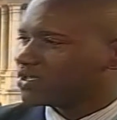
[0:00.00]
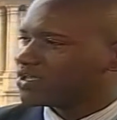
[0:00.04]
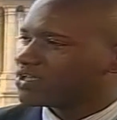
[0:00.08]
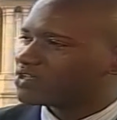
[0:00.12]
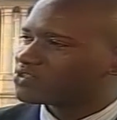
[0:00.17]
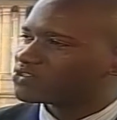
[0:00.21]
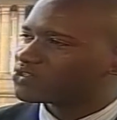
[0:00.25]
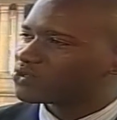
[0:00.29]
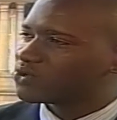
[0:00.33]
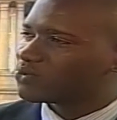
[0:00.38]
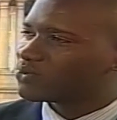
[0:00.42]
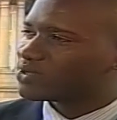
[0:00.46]

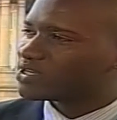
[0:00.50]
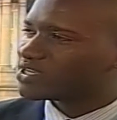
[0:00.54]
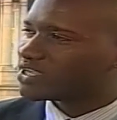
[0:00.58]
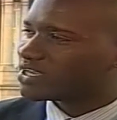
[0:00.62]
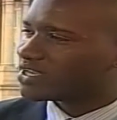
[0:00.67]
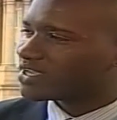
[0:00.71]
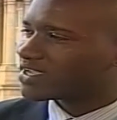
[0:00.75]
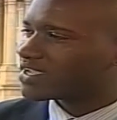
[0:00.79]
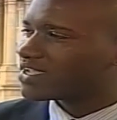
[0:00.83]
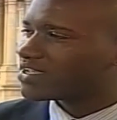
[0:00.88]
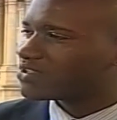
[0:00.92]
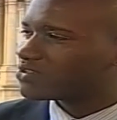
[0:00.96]
So we
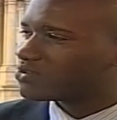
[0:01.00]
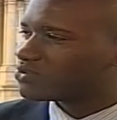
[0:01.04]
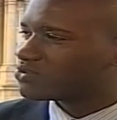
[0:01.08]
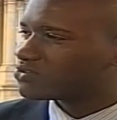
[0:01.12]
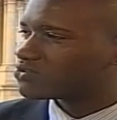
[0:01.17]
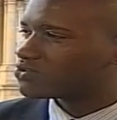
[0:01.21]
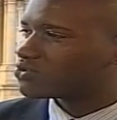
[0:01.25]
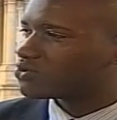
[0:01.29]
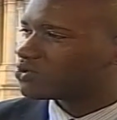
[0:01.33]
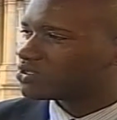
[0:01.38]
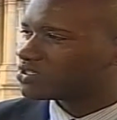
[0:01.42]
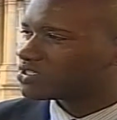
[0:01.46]
delegate those
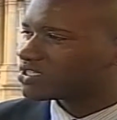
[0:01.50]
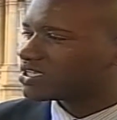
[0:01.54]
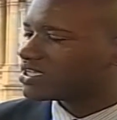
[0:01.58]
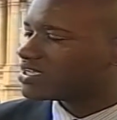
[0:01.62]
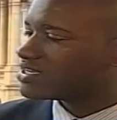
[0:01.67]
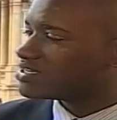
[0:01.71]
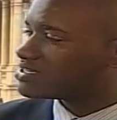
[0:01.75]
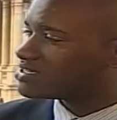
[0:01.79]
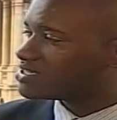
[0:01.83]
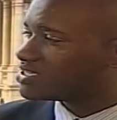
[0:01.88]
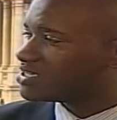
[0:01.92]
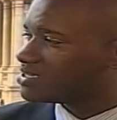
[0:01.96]
roles
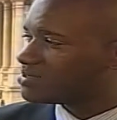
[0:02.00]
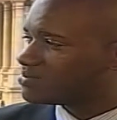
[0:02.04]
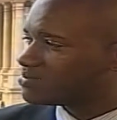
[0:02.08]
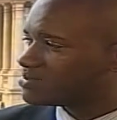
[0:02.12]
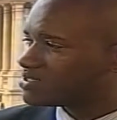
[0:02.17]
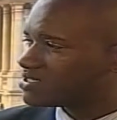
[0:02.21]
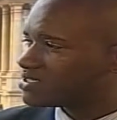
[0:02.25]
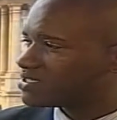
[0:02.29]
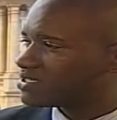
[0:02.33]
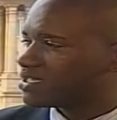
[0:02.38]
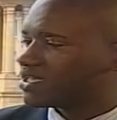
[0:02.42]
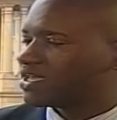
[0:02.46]
in
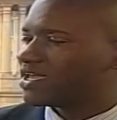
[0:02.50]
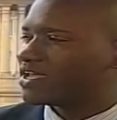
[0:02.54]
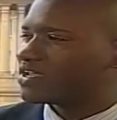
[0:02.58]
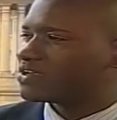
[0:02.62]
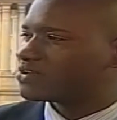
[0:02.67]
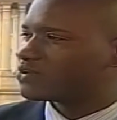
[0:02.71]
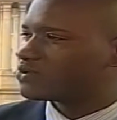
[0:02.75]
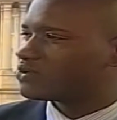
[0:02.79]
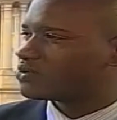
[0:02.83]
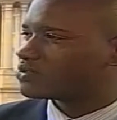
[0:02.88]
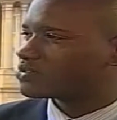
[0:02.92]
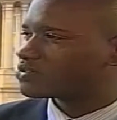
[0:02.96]
teams, and
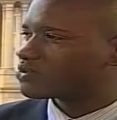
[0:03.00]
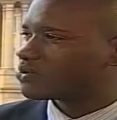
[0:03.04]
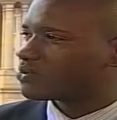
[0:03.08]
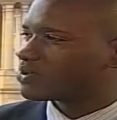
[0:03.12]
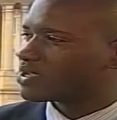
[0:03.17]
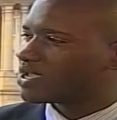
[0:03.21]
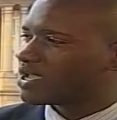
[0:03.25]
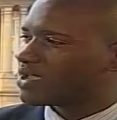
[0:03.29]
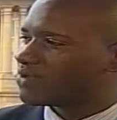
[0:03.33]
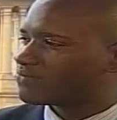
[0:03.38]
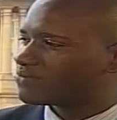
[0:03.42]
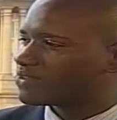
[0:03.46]
also we
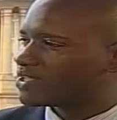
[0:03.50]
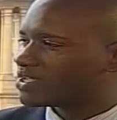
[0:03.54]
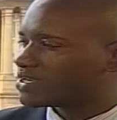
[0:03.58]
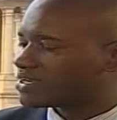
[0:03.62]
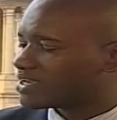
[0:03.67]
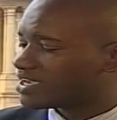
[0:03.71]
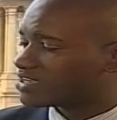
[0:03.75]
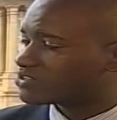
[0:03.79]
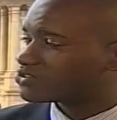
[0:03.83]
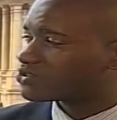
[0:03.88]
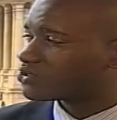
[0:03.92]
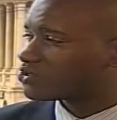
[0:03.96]
have the
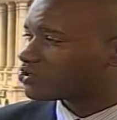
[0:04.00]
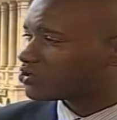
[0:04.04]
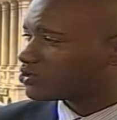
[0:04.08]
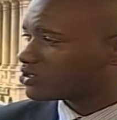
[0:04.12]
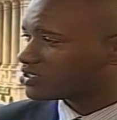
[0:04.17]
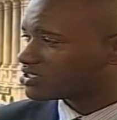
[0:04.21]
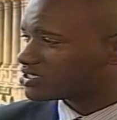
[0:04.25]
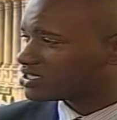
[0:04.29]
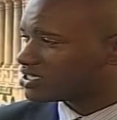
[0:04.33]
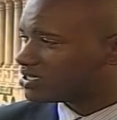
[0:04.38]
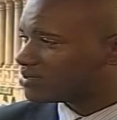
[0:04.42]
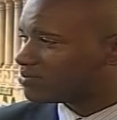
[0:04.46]
national
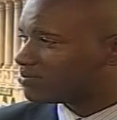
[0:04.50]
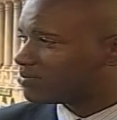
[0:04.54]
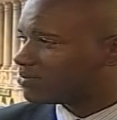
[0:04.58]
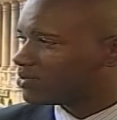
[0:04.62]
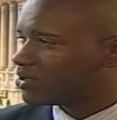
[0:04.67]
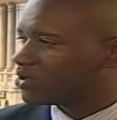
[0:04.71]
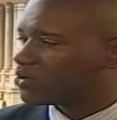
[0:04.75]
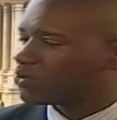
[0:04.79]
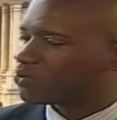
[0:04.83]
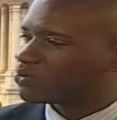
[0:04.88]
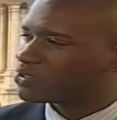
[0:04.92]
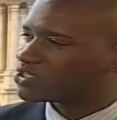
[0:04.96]
team
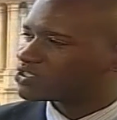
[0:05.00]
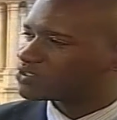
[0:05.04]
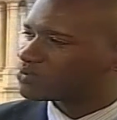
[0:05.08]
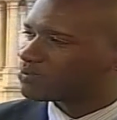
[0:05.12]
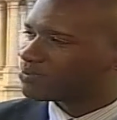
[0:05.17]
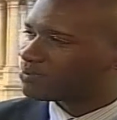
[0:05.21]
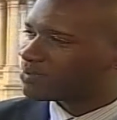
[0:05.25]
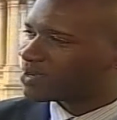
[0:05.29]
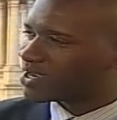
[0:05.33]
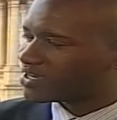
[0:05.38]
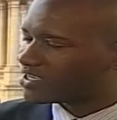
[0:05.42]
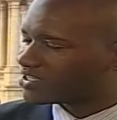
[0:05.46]
which
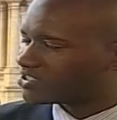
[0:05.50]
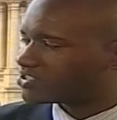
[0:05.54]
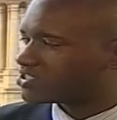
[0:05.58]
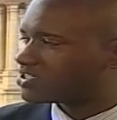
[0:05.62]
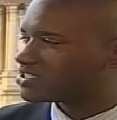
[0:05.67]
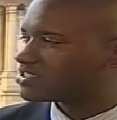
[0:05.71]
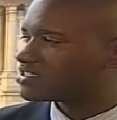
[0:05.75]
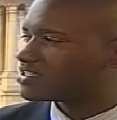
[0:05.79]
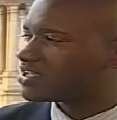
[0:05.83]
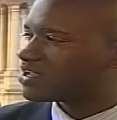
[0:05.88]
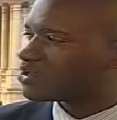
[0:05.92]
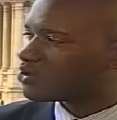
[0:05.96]

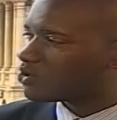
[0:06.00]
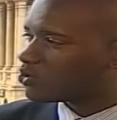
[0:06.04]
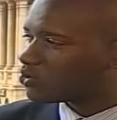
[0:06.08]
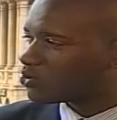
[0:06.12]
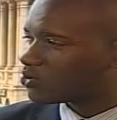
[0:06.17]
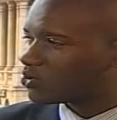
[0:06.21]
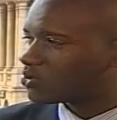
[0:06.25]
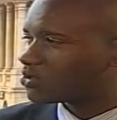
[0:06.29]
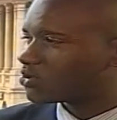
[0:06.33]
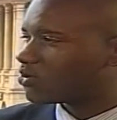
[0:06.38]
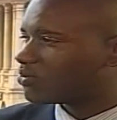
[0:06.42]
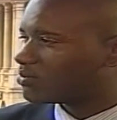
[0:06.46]
manages the
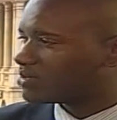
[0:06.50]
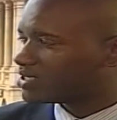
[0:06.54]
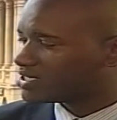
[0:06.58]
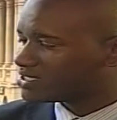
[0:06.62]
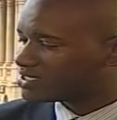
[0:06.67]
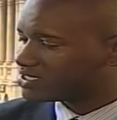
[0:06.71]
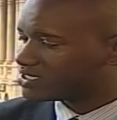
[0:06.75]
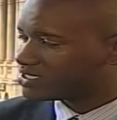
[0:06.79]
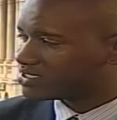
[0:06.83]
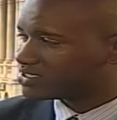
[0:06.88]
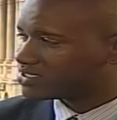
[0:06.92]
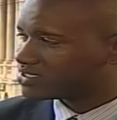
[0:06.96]
local
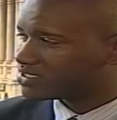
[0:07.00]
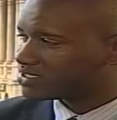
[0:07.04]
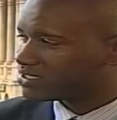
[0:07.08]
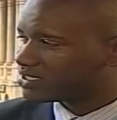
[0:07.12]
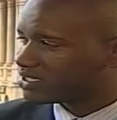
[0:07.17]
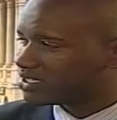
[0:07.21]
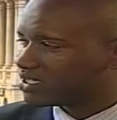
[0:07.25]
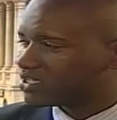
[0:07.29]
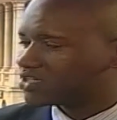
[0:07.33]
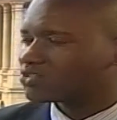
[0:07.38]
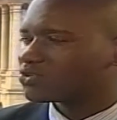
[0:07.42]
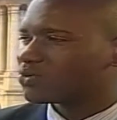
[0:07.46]
committees.
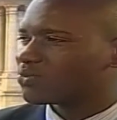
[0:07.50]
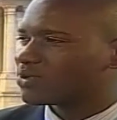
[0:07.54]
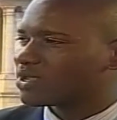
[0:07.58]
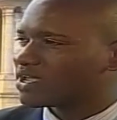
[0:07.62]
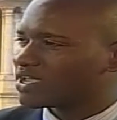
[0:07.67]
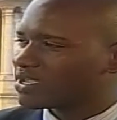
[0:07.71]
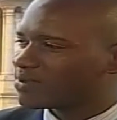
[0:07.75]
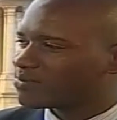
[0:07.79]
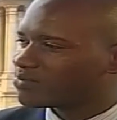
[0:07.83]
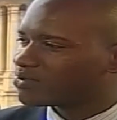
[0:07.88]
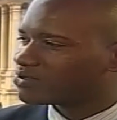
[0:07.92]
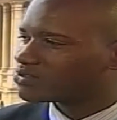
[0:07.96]
So we
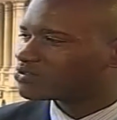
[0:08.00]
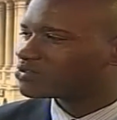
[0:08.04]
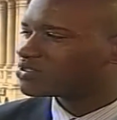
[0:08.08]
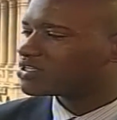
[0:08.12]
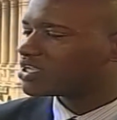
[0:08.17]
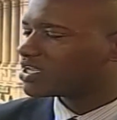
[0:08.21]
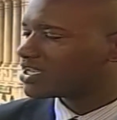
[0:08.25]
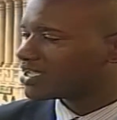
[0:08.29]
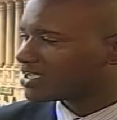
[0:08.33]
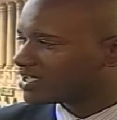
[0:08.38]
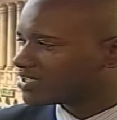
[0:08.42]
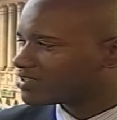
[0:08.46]
are able to
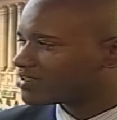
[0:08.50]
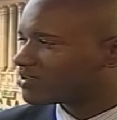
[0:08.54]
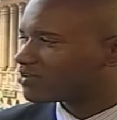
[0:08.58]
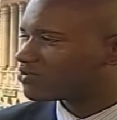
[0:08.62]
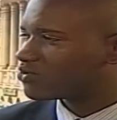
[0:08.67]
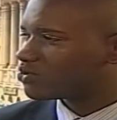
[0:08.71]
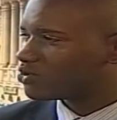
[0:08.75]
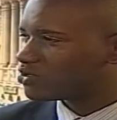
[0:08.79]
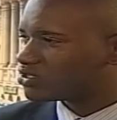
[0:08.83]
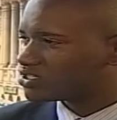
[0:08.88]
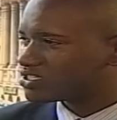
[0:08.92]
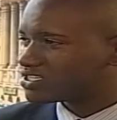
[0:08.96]
delegate the
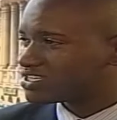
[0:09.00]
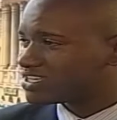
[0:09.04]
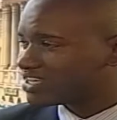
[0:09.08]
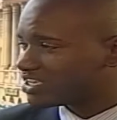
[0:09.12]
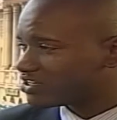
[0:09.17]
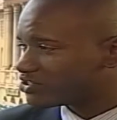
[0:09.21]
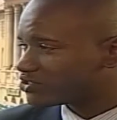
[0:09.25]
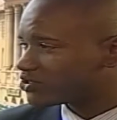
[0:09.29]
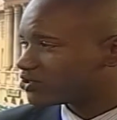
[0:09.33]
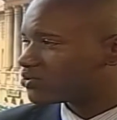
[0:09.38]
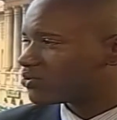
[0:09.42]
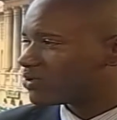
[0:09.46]
roles
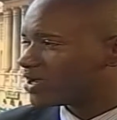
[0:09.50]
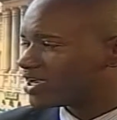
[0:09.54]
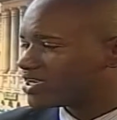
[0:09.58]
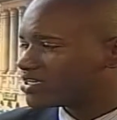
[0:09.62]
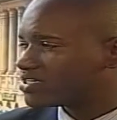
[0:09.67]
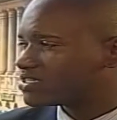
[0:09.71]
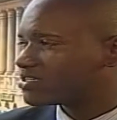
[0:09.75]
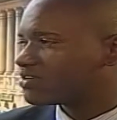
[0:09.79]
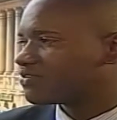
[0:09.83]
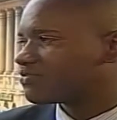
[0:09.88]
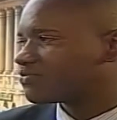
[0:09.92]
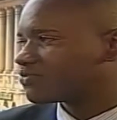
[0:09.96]

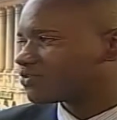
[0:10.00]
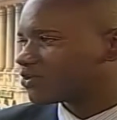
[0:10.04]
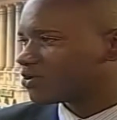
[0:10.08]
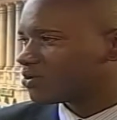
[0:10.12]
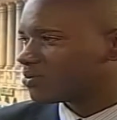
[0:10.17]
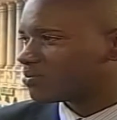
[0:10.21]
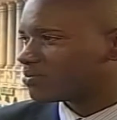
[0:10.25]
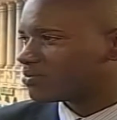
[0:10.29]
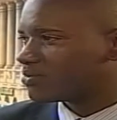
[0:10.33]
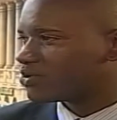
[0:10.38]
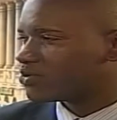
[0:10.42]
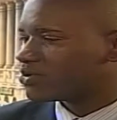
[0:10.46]
nationwide
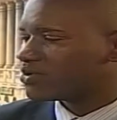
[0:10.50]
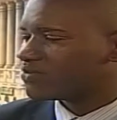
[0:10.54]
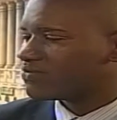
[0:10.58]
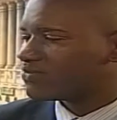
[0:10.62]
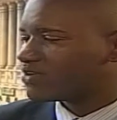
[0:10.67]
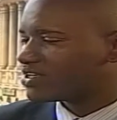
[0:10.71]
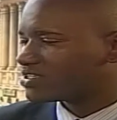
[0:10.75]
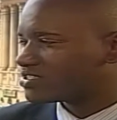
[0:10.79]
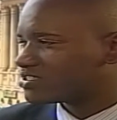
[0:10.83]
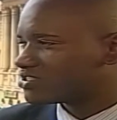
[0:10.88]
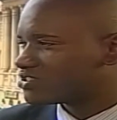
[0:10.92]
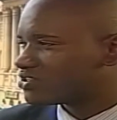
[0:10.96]
from
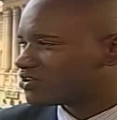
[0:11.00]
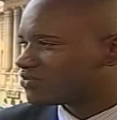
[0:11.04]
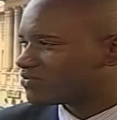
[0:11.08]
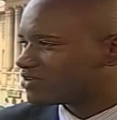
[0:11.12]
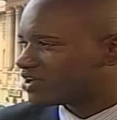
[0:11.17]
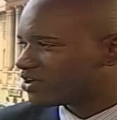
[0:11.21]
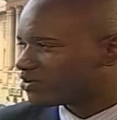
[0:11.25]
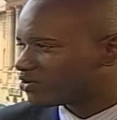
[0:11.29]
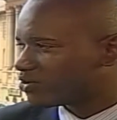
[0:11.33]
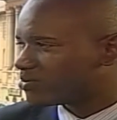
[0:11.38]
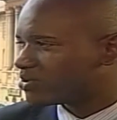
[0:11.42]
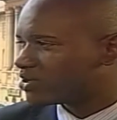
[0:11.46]
University of
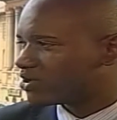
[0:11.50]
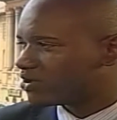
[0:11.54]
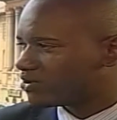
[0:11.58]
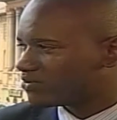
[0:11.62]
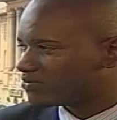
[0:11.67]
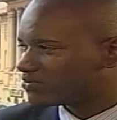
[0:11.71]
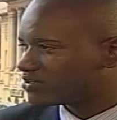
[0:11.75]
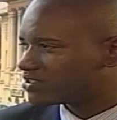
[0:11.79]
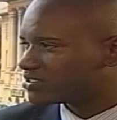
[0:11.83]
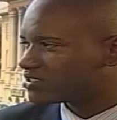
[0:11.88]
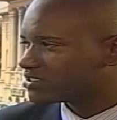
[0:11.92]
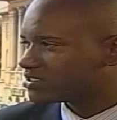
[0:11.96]
Nairobi
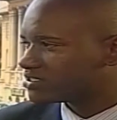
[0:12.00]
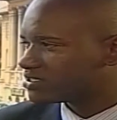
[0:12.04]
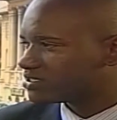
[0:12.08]
office.